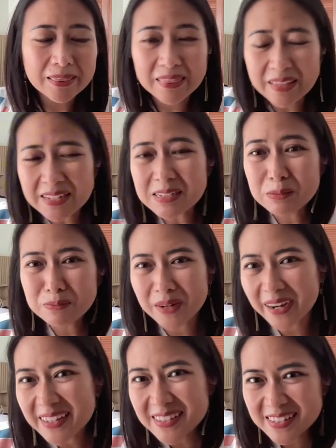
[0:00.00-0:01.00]
these
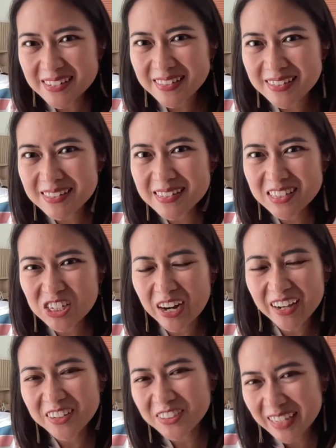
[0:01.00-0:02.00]
mindsets that drag you